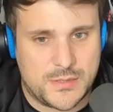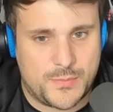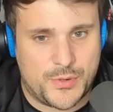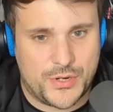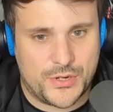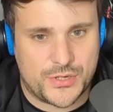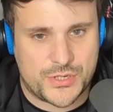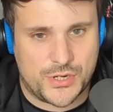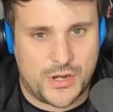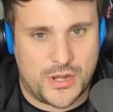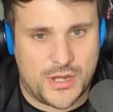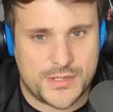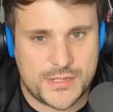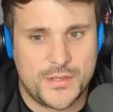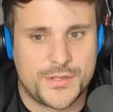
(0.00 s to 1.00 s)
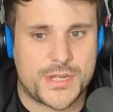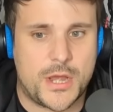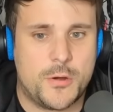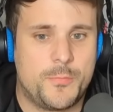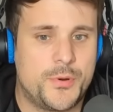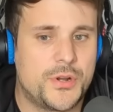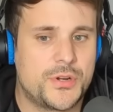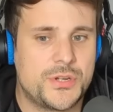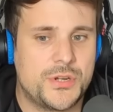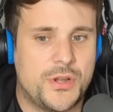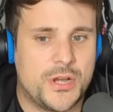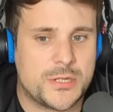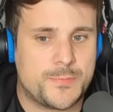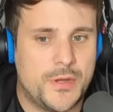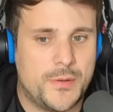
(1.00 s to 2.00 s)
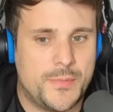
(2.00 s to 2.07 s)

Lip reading: the production cost. So production cost per